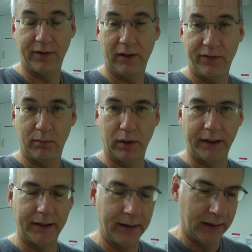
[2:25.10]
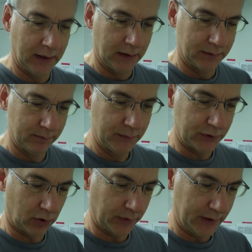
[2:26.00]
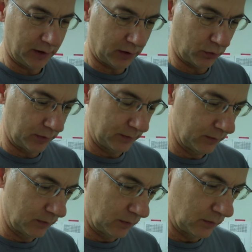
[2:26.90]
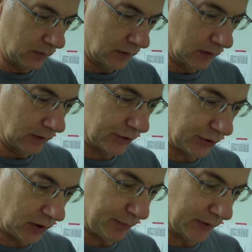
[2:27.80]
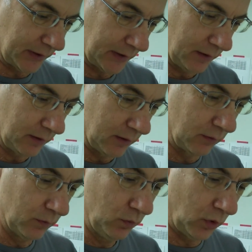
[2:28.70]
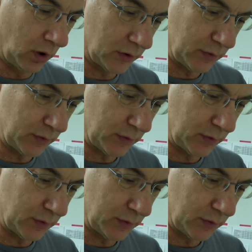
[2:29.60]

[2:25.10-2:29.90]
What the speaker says: of the blade. So in our sharpening, all